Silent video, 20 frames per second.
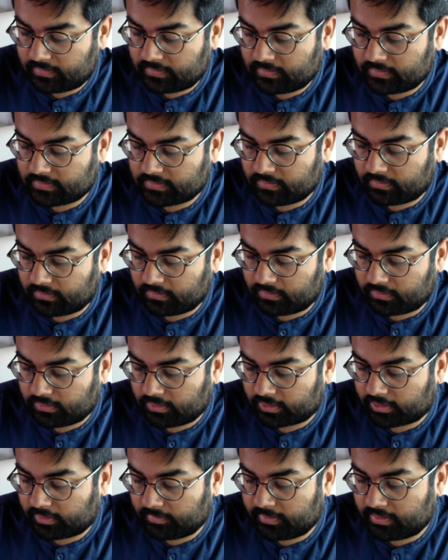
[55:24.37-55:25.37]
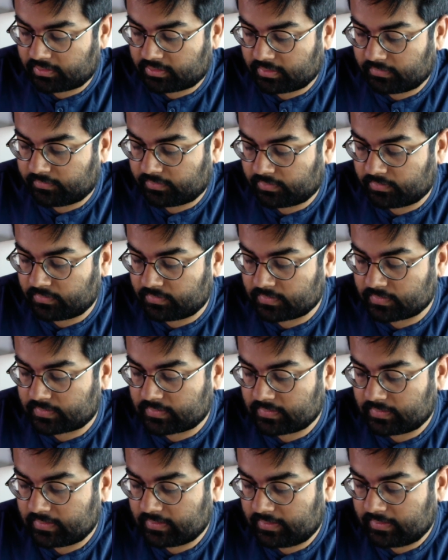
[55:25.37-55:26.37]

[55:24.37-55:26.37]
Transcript: So document reviews,